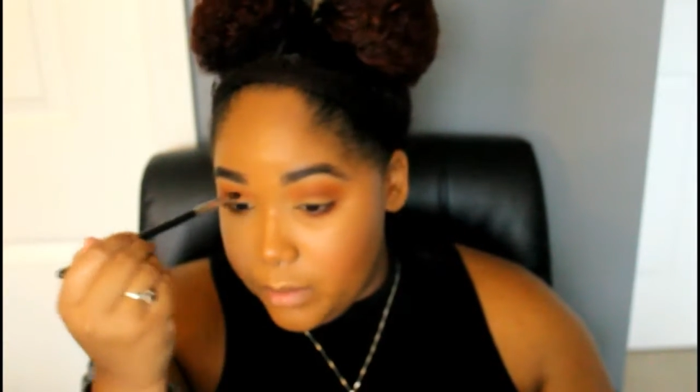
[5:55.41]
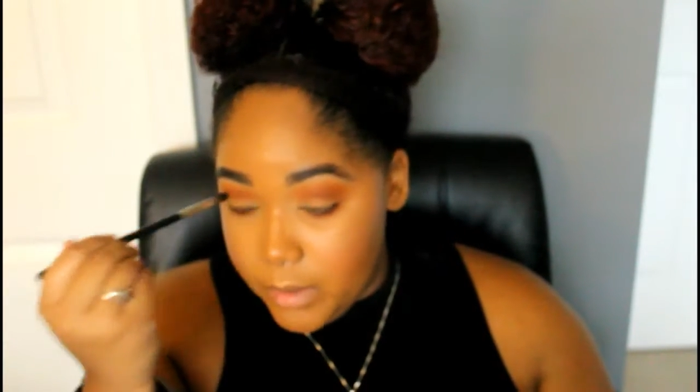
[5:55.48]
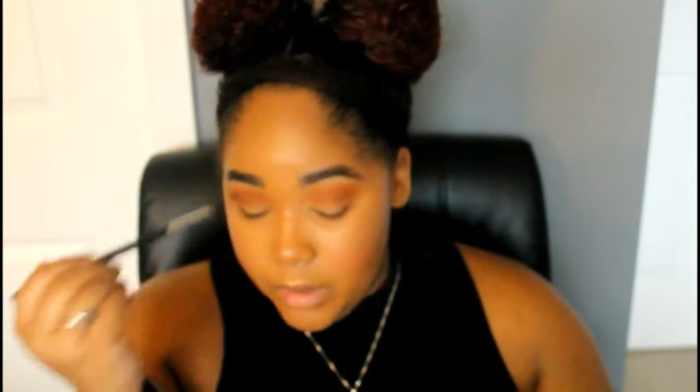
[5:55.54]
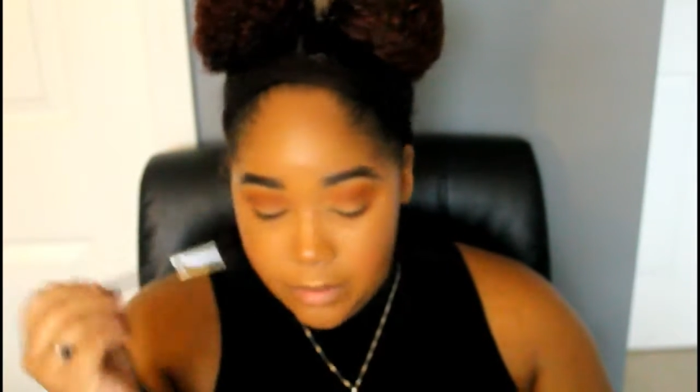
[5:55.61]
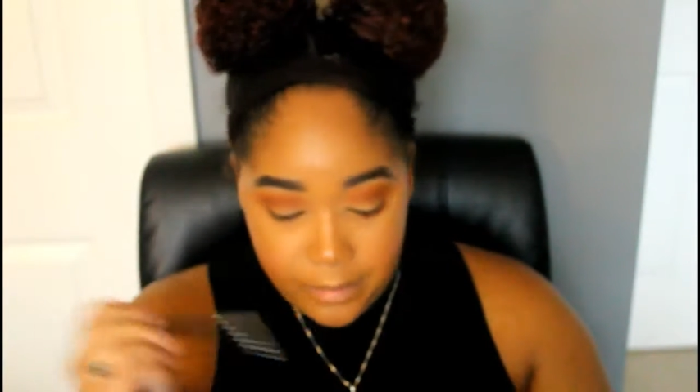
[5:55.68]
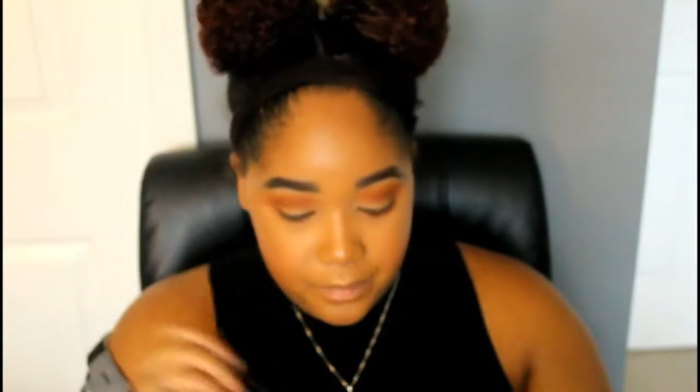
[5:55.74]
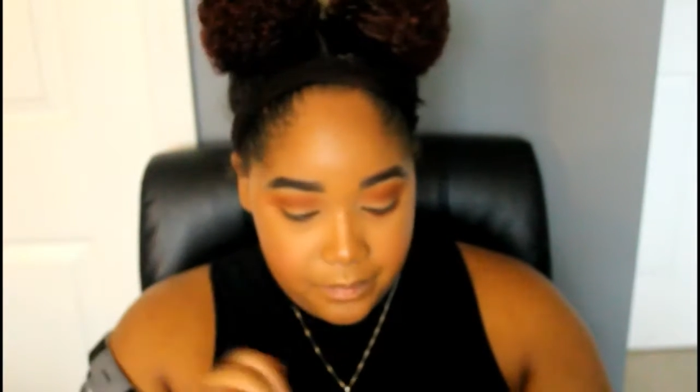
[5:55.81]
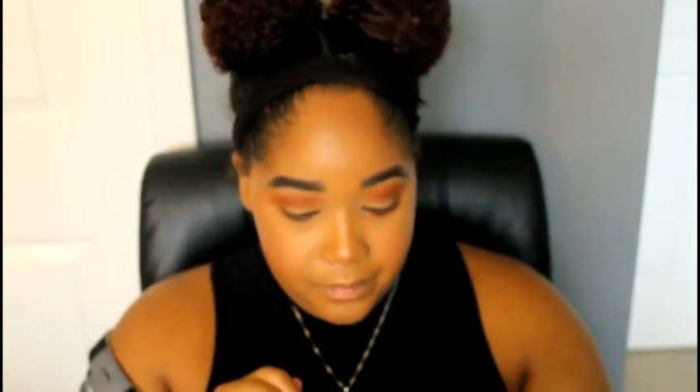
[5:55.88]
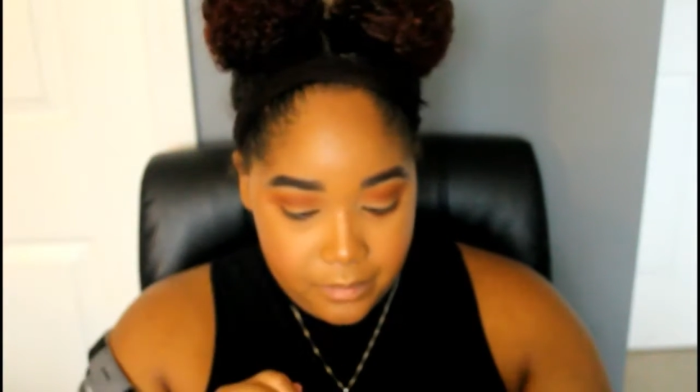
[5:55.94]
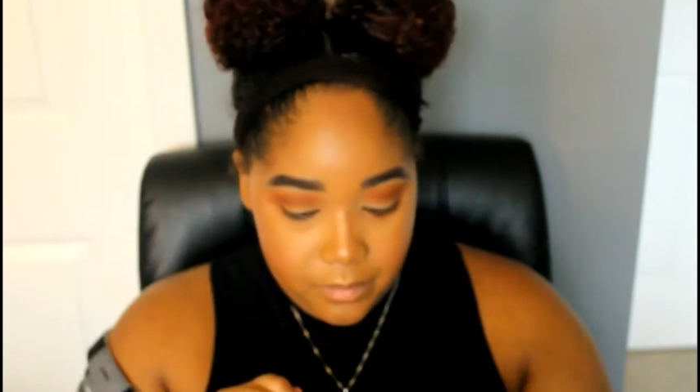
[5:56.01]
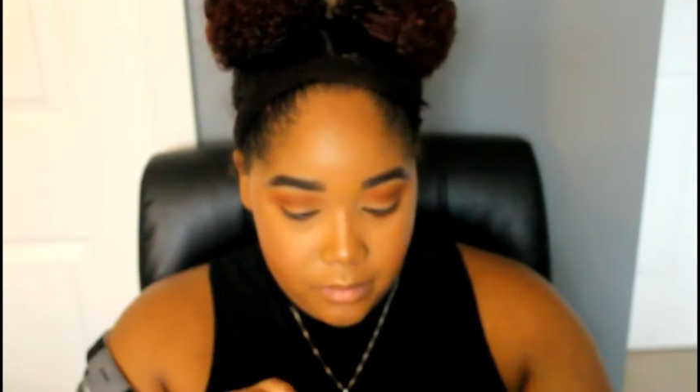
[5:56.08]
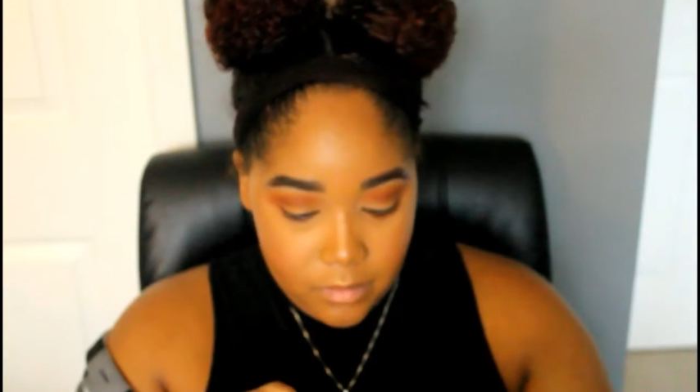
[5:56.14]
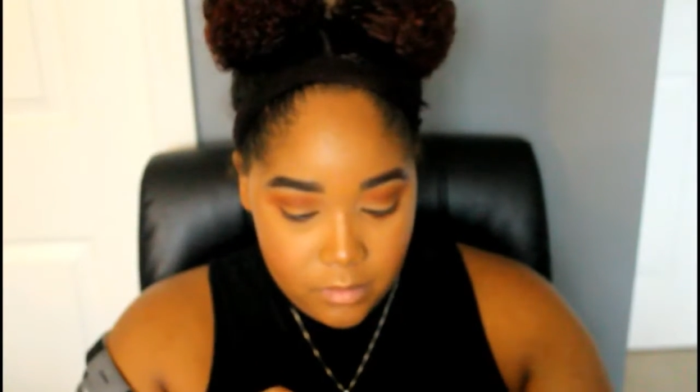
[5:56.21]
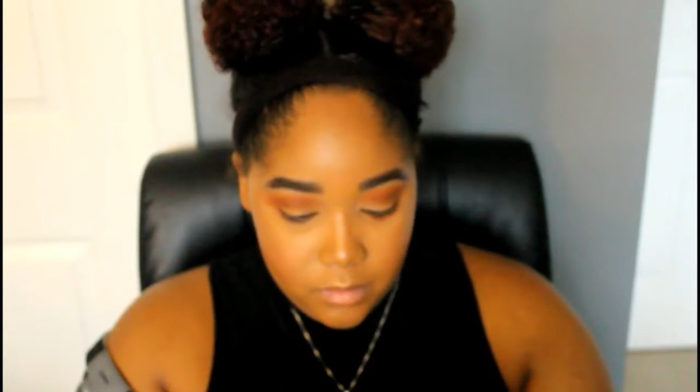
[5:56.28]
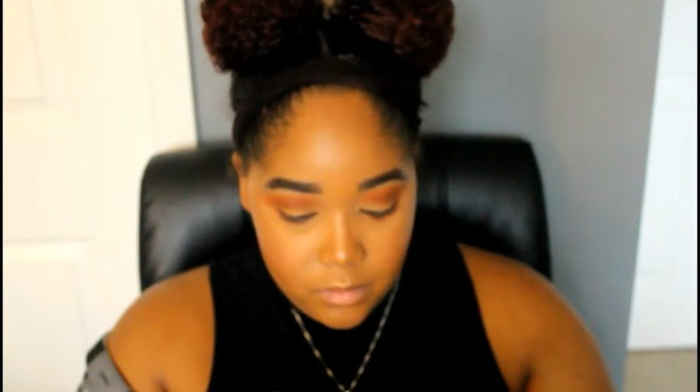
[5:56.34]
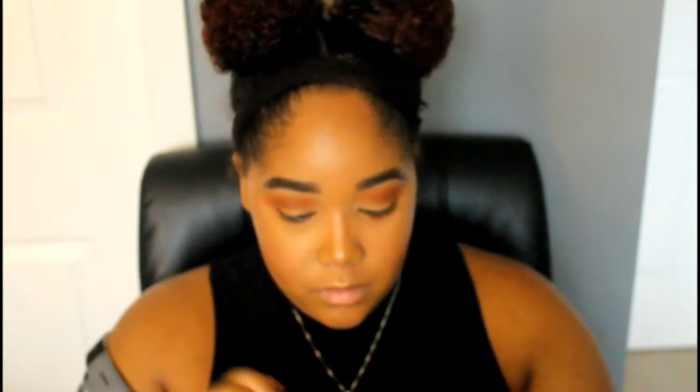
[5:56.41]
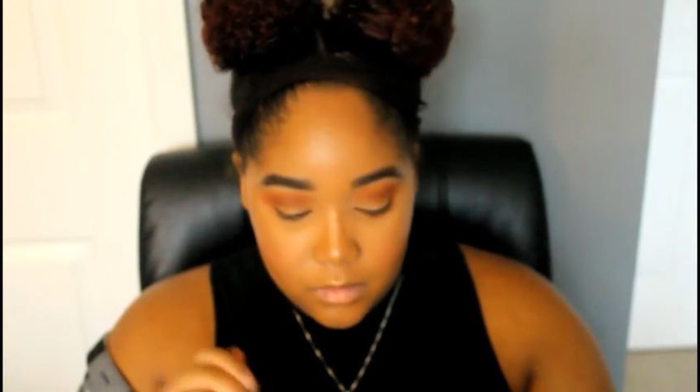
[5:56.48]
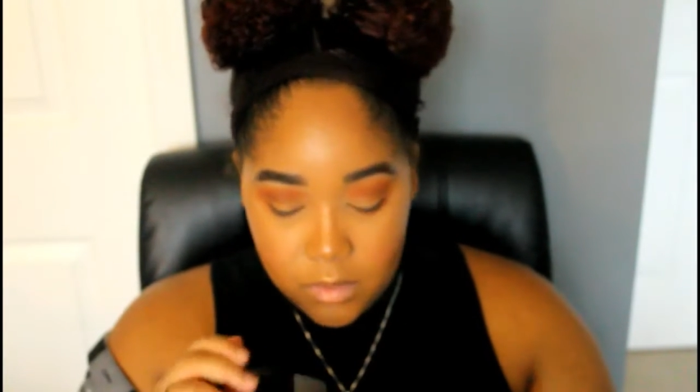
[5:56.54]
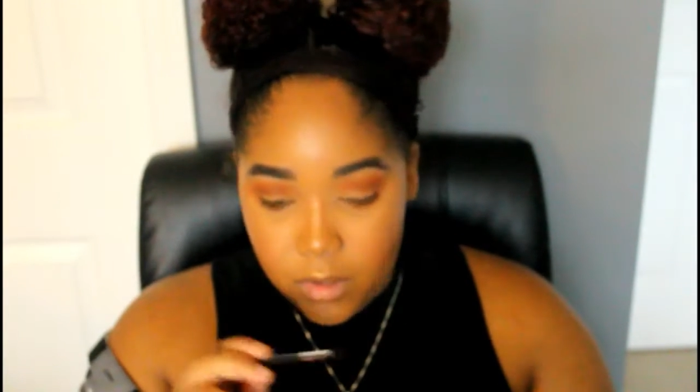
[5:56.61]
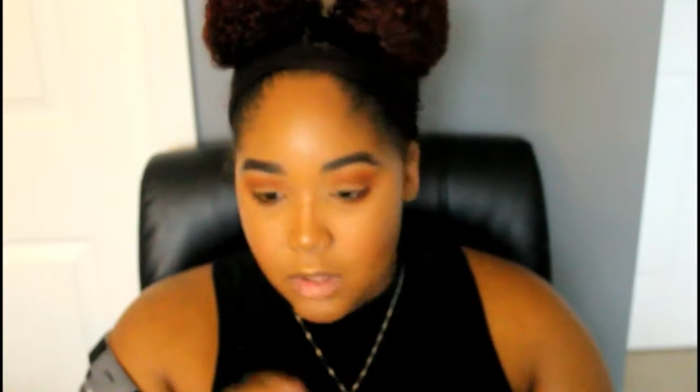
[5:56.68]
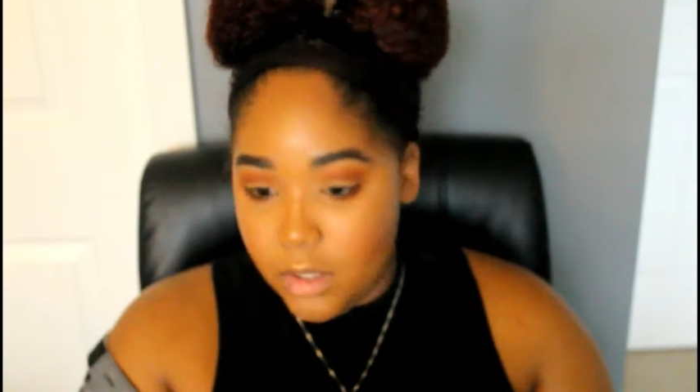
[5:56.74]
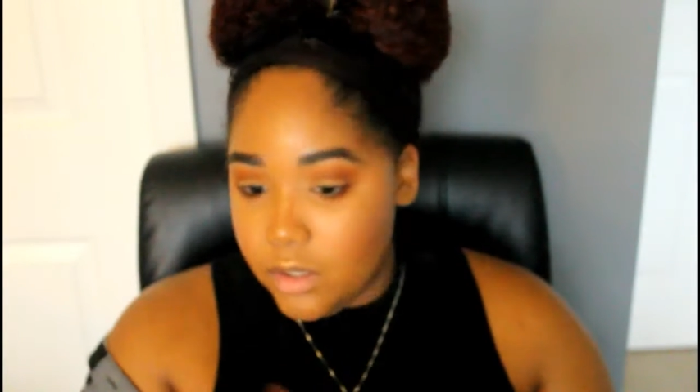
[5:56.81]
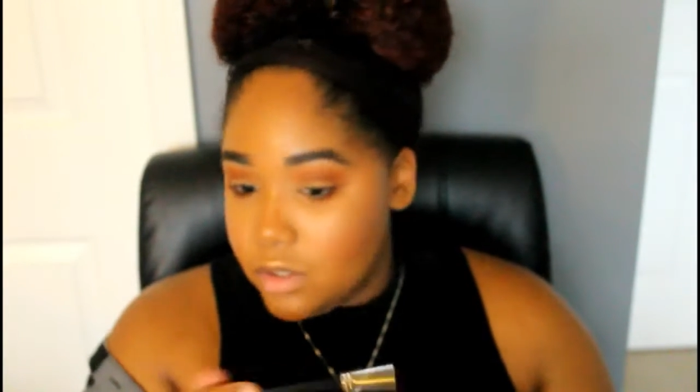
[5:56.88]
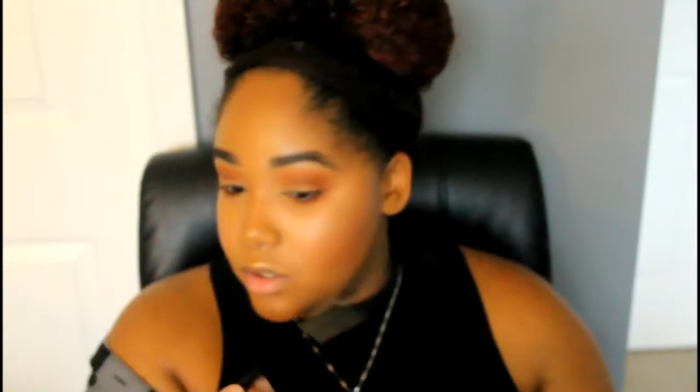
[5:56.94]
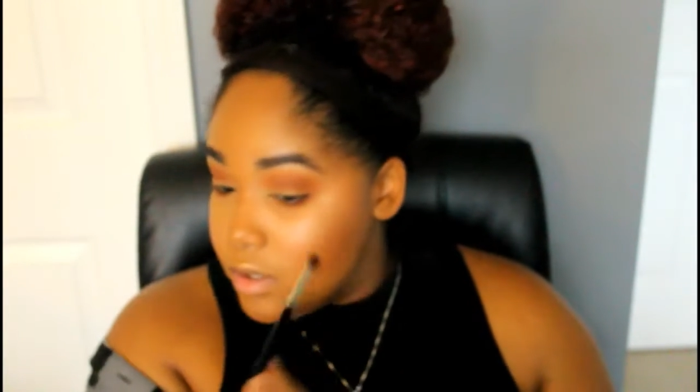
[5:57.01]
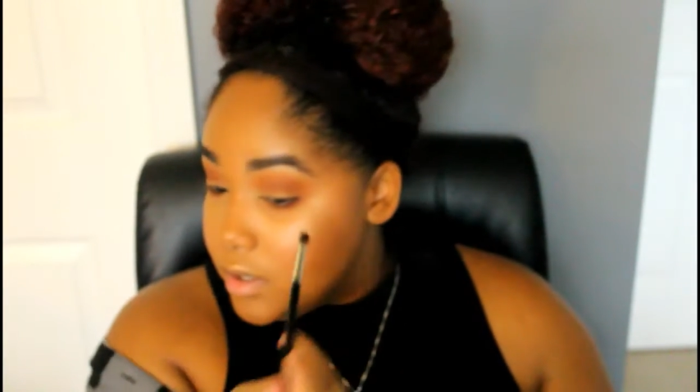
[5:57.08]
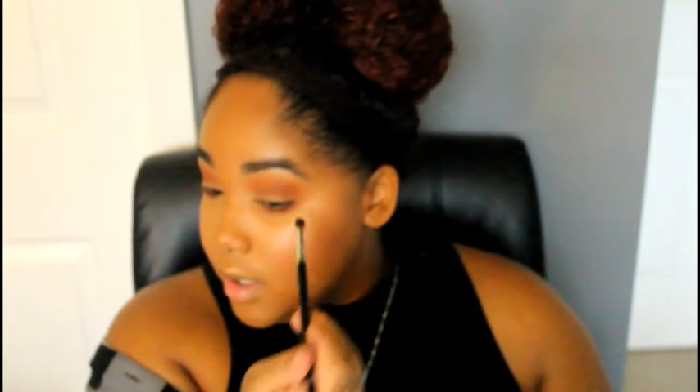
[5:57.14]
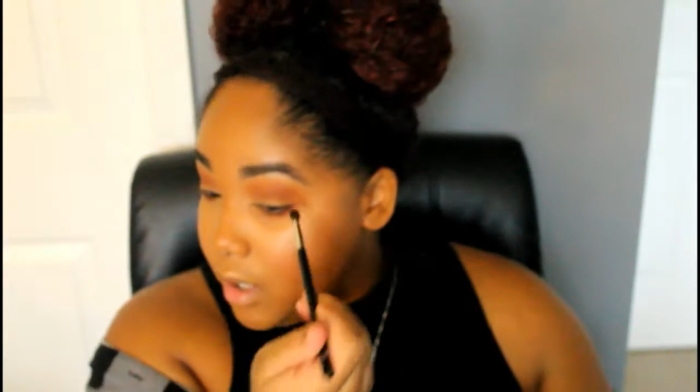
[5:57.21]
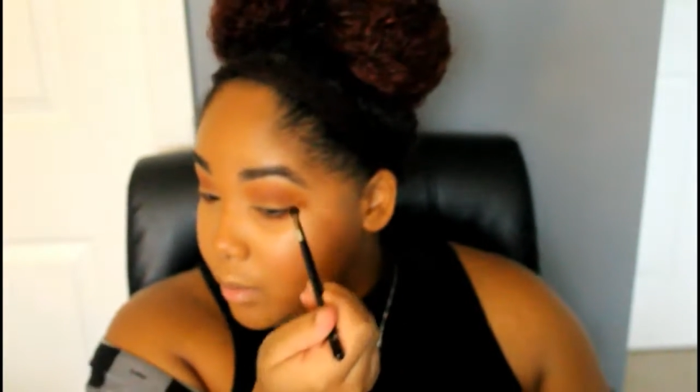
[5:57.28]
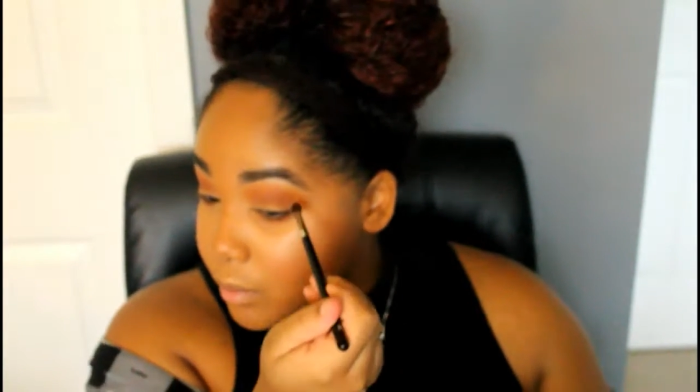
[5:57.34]
bit. And
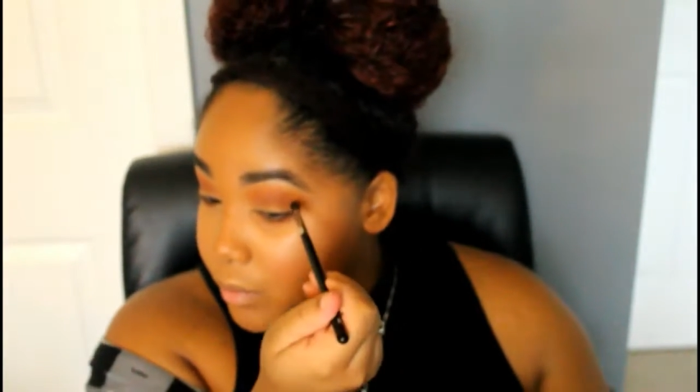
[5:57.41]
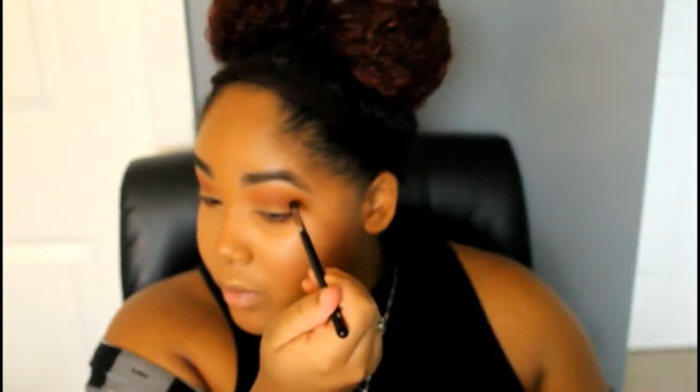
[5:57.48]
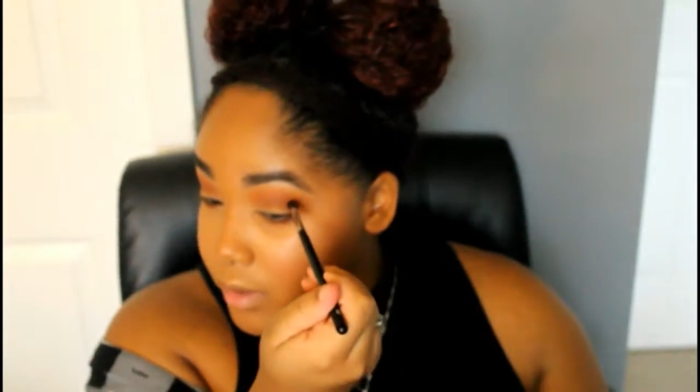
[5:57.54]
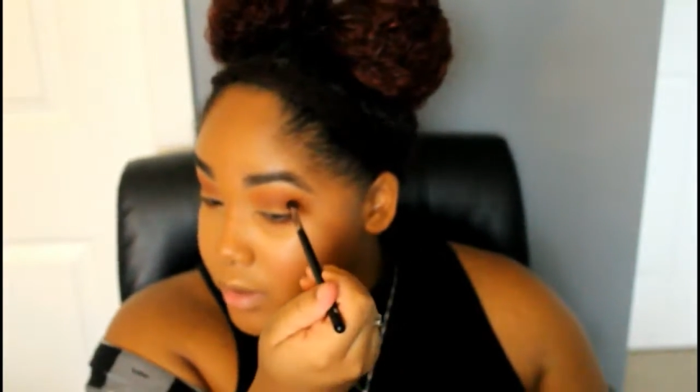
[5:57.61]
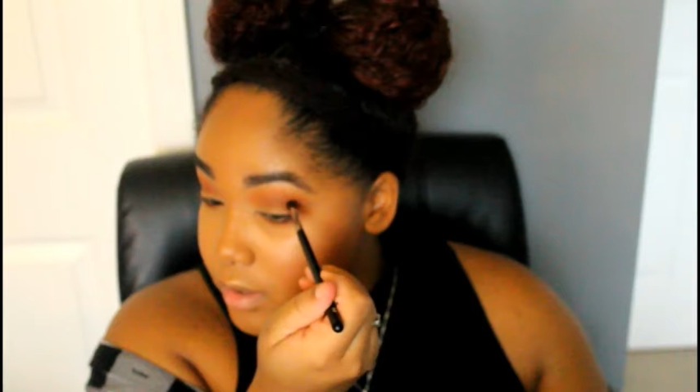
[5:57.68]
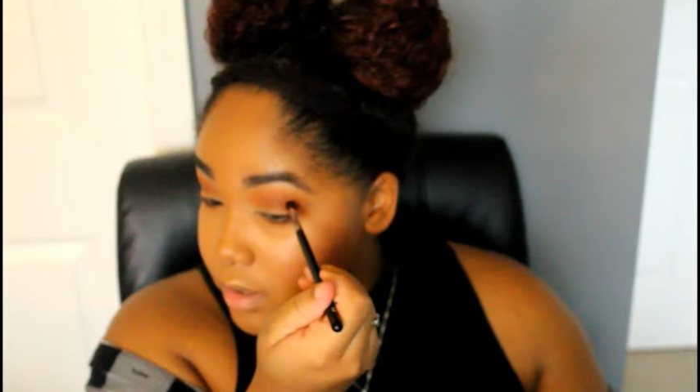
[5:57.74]
just tap one